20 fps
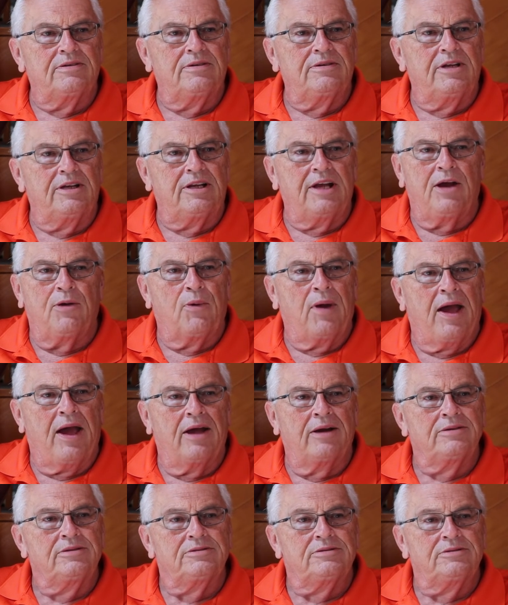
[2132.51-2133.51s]
that they
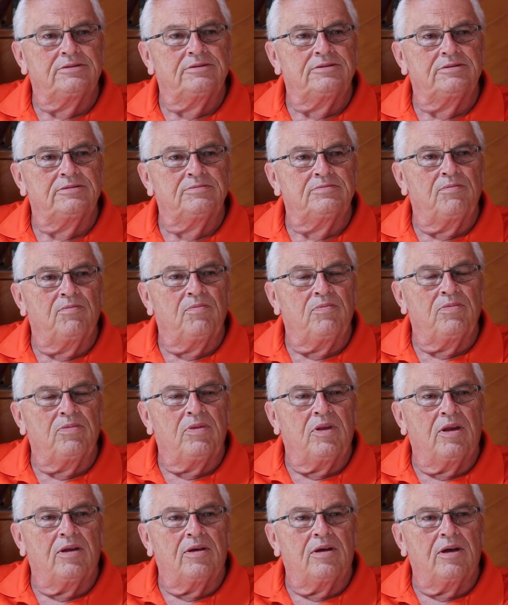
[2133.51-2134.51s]
ran
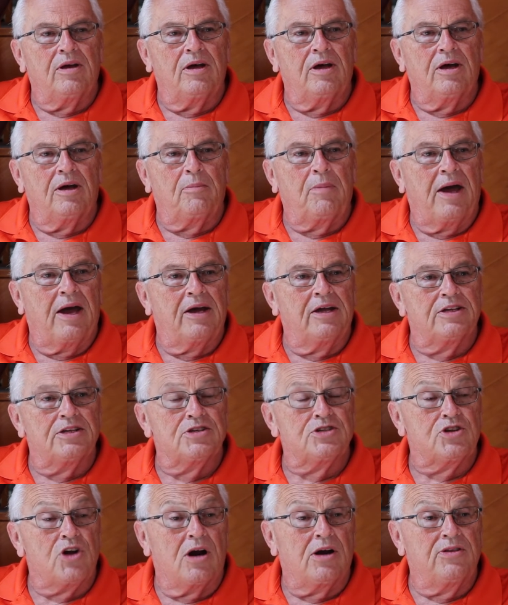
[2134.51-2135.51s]
back at the
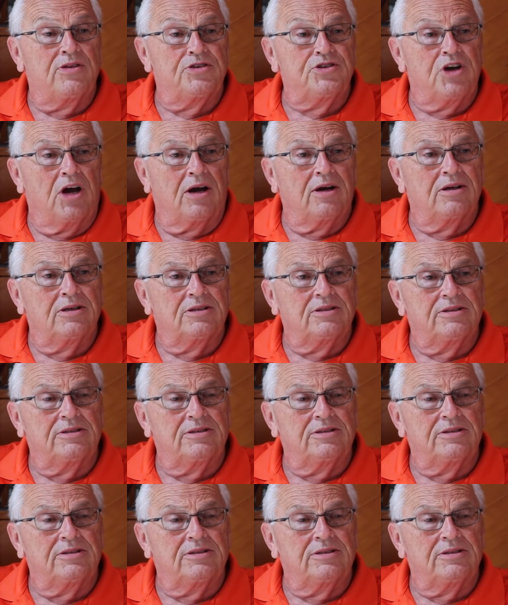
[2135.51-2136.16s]
start of the jug,